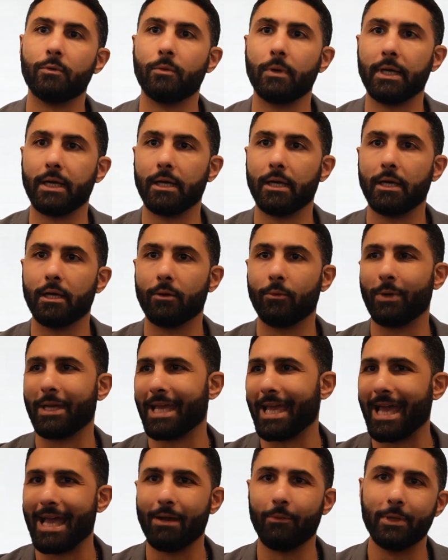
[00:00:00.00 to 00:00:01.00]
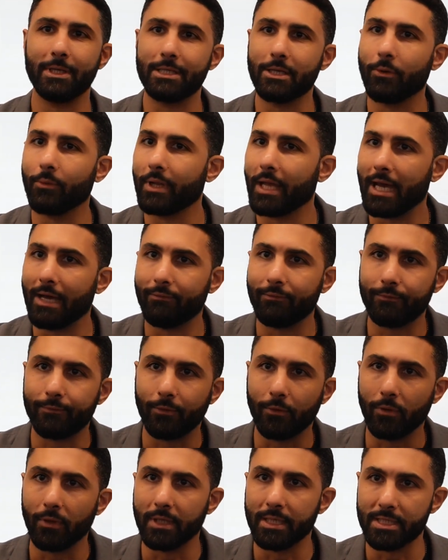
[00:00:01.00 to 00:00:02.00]
where we don't have
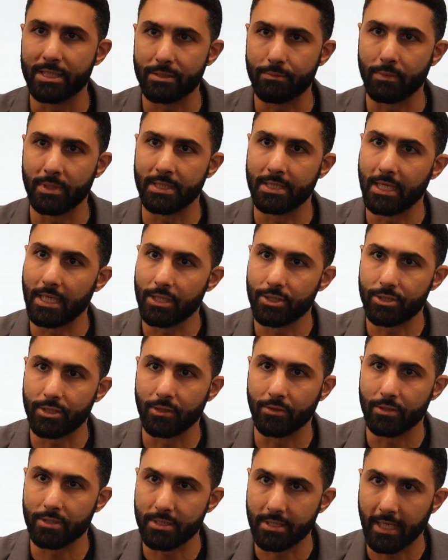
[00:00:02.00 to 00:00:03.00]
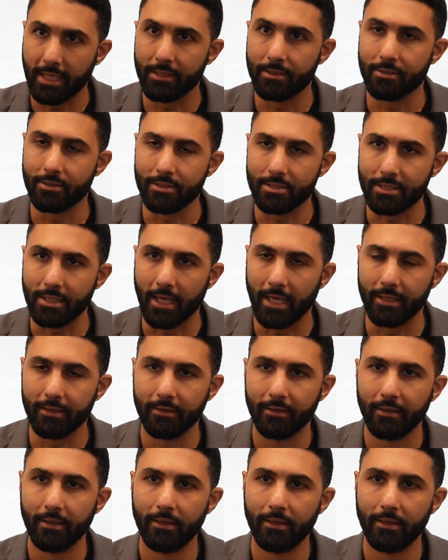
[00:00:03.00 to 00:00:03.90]
full instrumentation or standards yet.